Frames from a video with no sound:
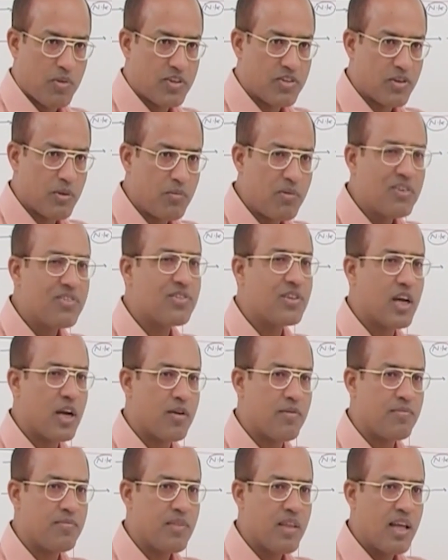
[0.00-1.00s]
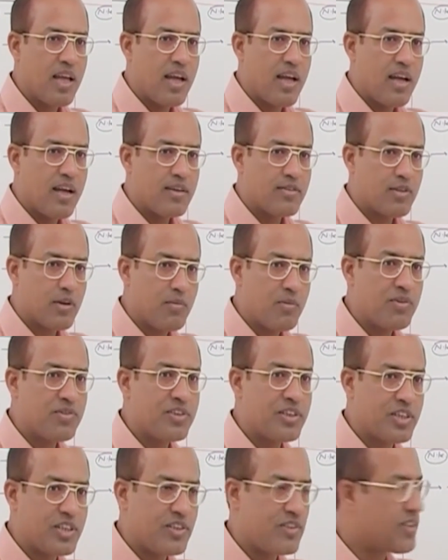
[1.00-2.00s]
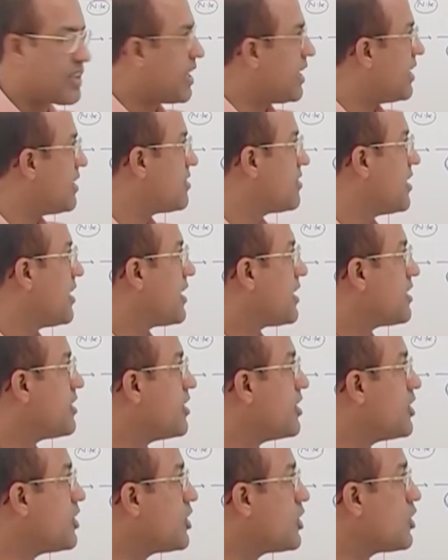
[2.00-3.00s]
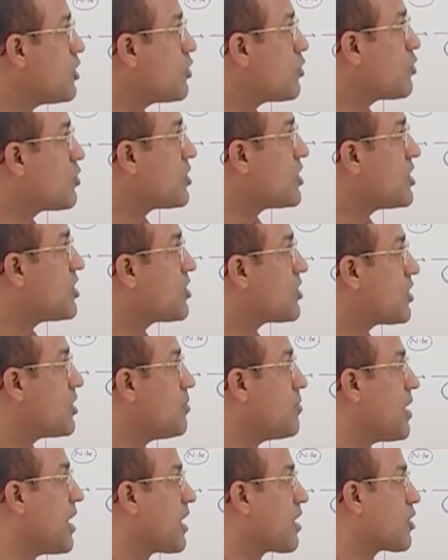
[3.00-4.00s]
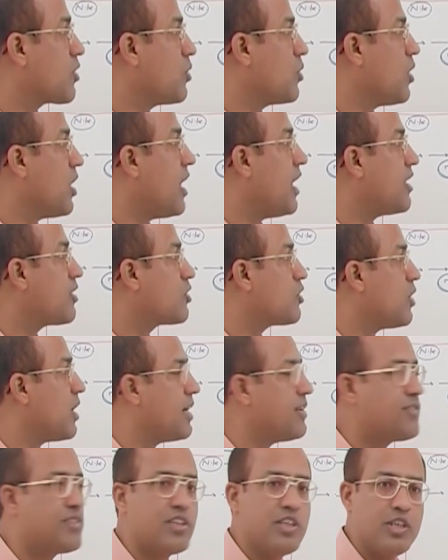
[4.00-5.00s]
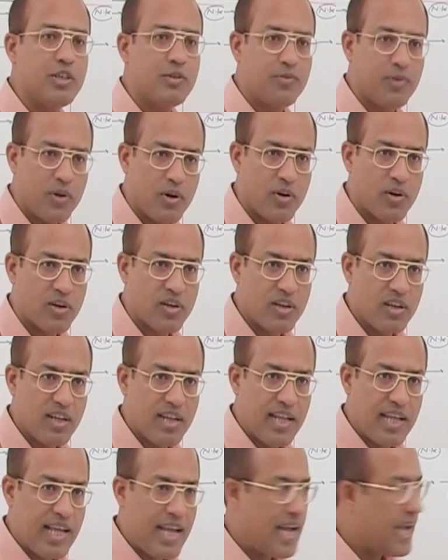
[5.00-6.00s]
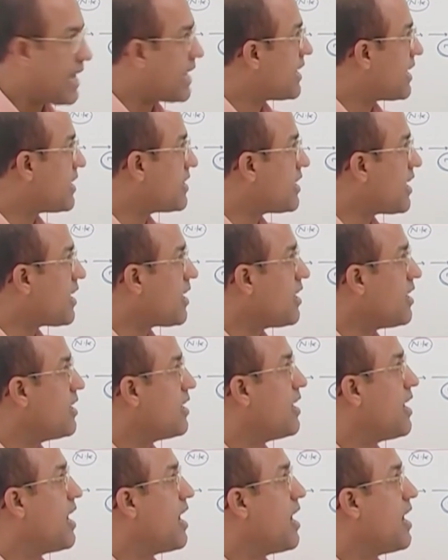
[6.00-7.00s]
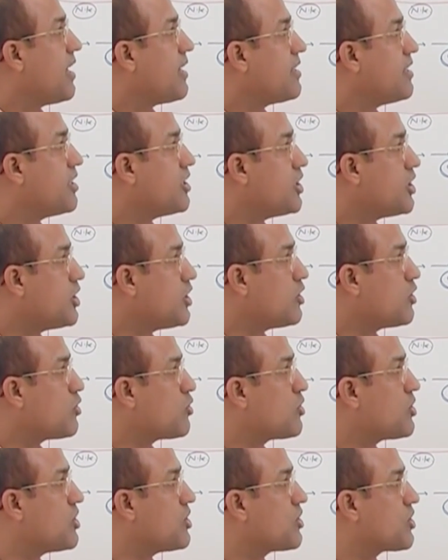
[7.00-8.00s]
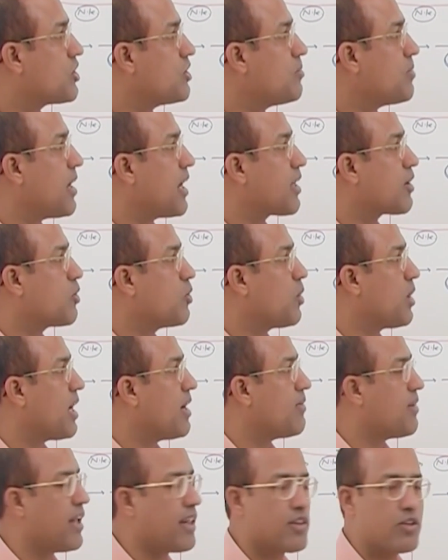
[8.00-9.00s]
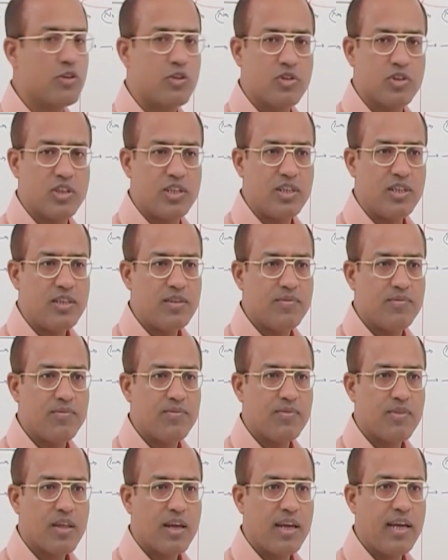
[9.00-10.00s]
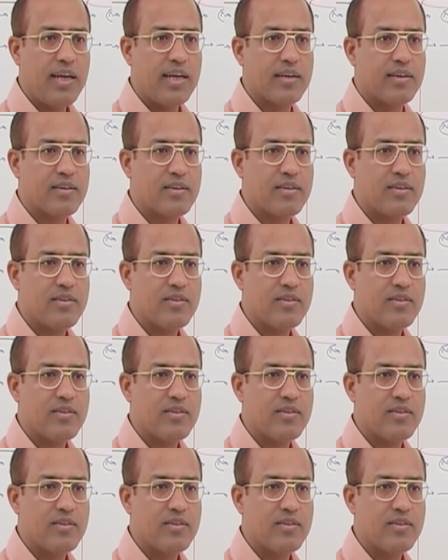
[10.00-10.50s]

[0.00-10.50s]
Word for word: but some of them, some of the T cells in addition to CD3 molecule also have CD4 and other in addition to CD3 molecule have also CD8.